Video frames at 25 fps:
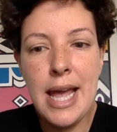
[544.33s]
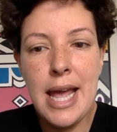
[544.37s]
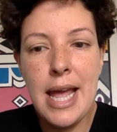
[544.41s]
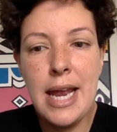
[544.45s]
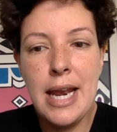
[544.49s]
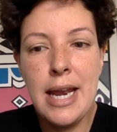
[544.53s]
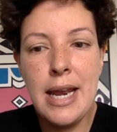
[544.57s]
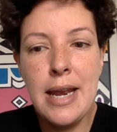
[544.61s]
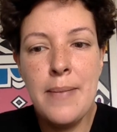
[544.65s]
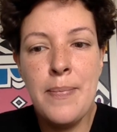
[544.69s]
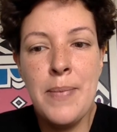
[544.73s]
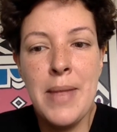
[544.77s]

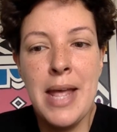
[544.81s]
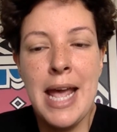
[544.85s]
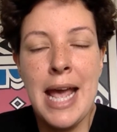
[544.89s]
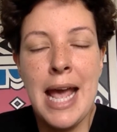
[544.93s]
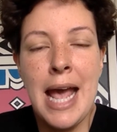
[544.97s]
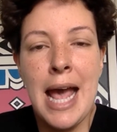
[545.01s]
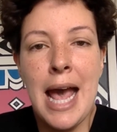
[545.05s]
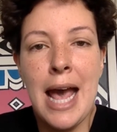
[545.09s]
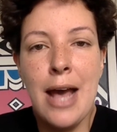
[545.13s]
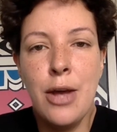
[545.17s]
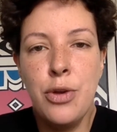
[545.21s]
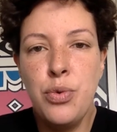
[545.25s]
And
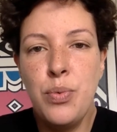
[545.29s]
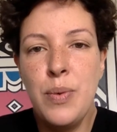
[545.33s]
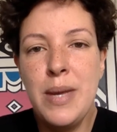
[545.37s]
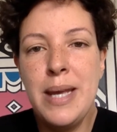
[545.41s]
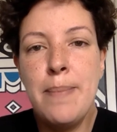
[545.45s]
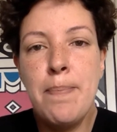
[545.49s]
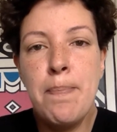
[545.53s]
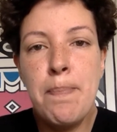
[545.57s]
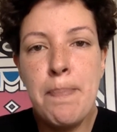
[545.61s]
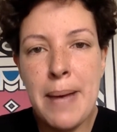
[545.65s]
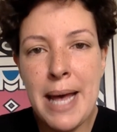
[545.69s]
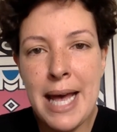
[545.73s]
how do we
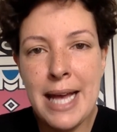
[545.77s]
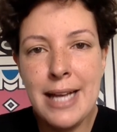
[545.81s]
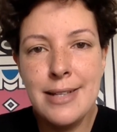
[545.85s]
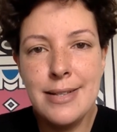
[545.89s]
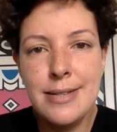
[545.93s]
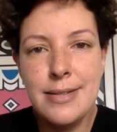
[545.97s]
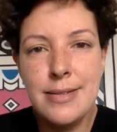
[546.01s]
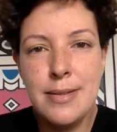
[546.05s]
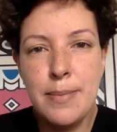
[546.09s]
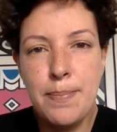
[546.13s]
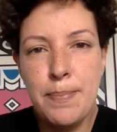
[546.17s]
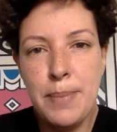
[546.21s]

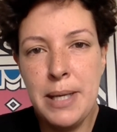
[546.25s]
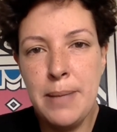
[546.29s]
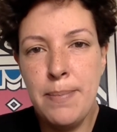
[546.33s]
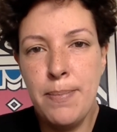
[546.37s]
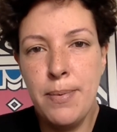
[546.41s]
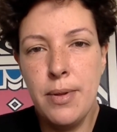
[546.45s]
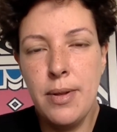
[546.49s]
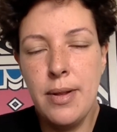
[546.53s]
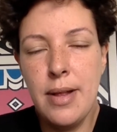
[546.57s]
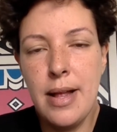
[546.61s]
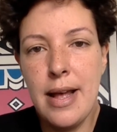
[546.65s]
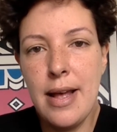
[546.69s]
impact the
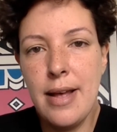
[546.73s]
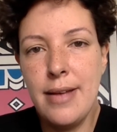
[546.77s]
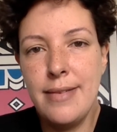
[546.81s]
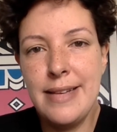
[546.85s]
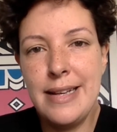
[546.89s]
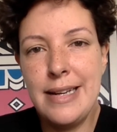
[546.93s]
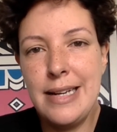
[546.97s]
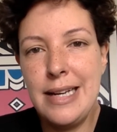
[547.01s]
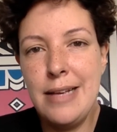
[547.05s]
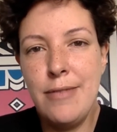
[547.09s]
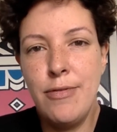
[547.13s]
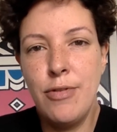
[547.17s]
people
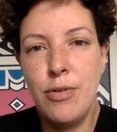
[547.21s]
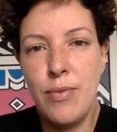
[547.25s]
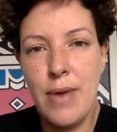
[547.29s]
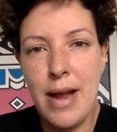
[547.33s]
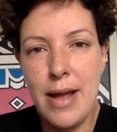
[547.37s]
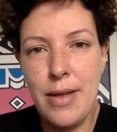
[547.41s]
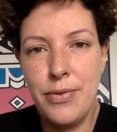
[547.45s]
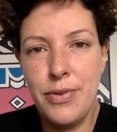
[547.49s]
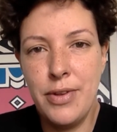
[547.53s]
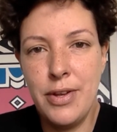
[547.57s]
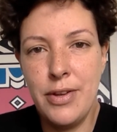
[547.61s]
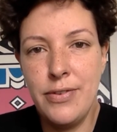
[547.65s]
that live
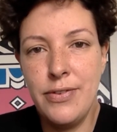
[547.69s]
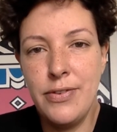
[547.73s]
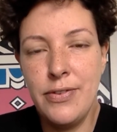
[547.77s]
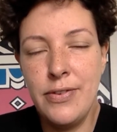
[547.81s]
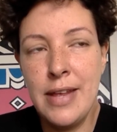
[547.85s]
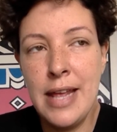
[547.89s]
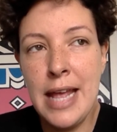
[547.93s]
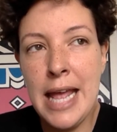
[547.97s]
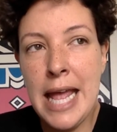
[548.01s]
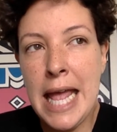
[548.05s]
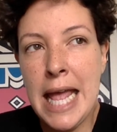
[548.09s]
around us?